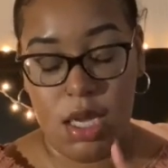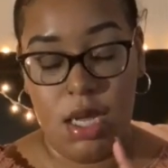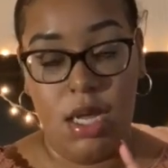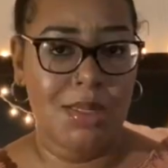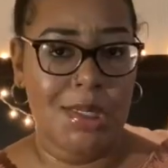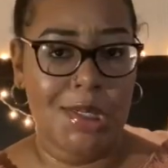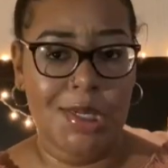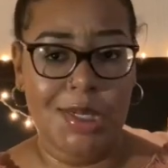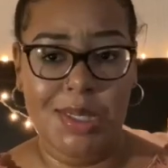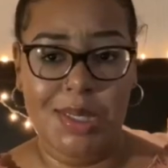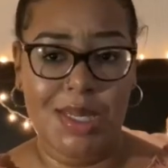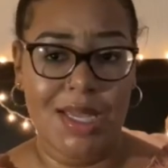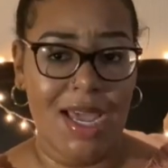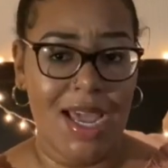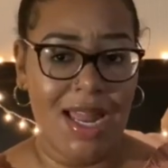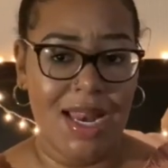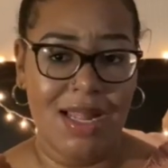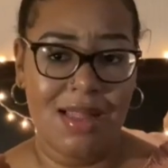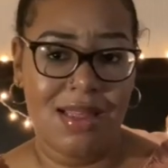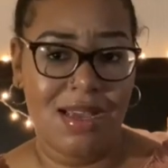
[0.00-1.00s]
It's just
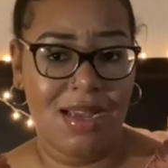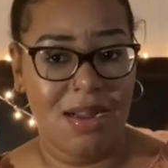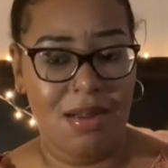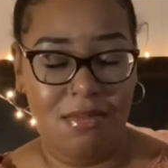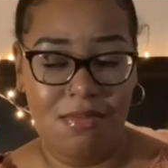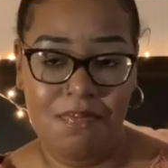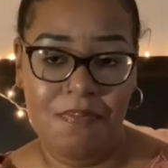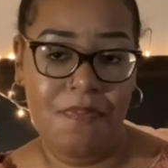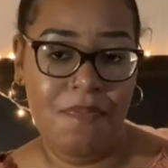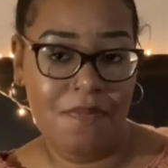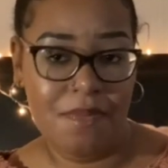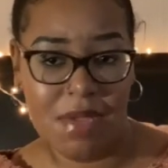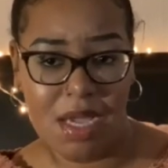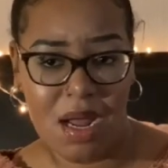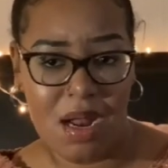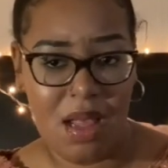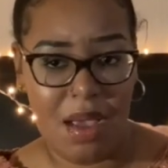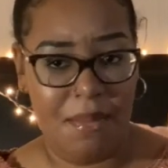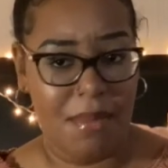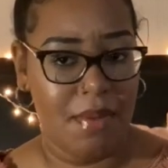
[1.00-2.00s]
anything,
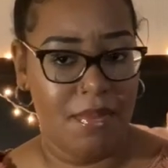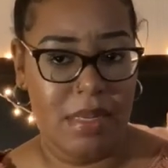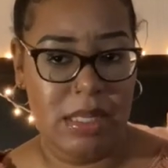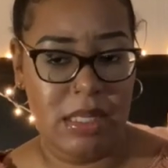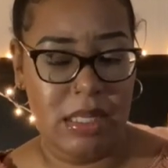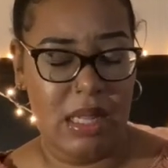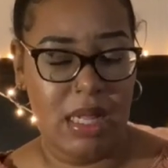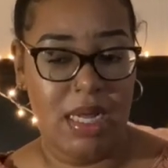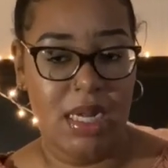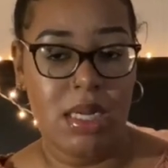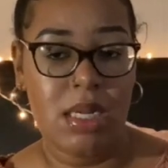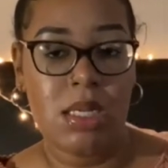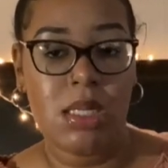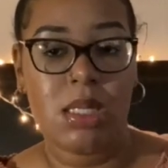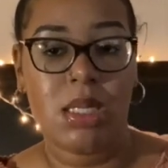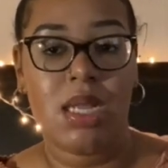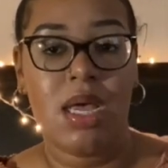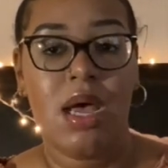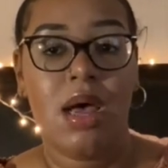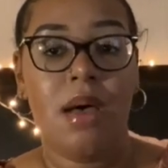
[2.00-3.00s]
kind of like my
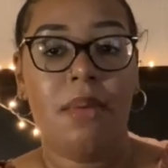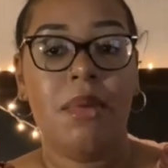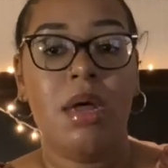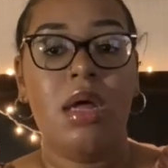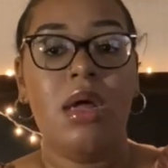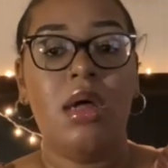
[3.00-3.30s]
miscellaneous tab.